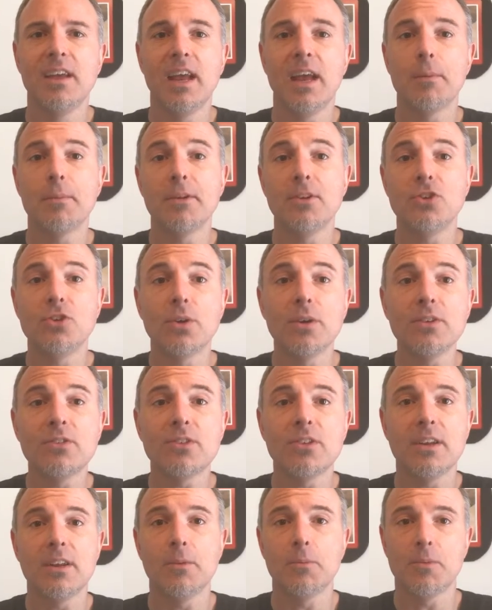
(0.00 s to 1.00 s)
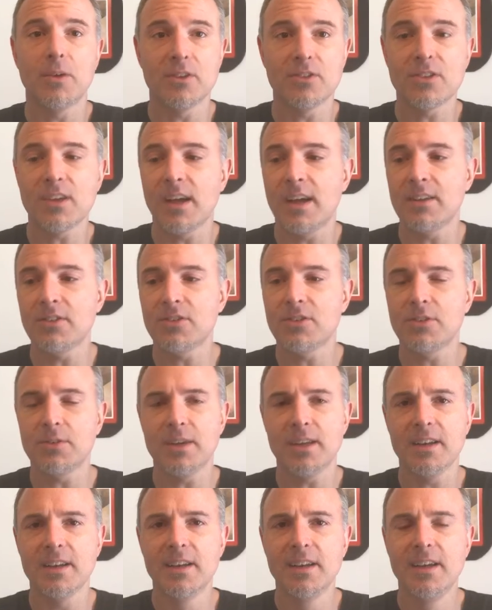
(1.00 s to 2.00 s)
and rejoicing in what God's
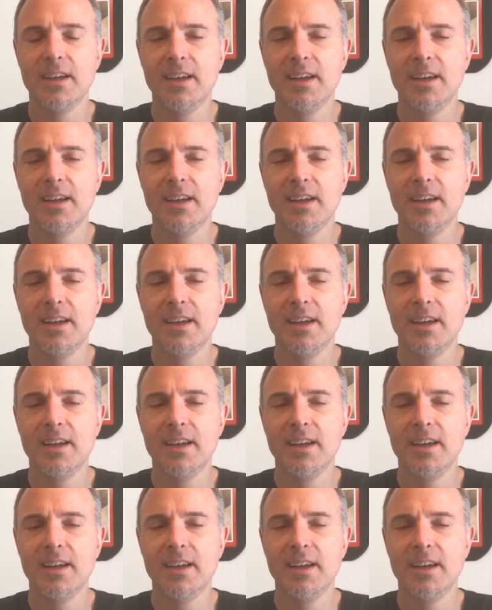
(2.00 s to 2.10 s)
doing.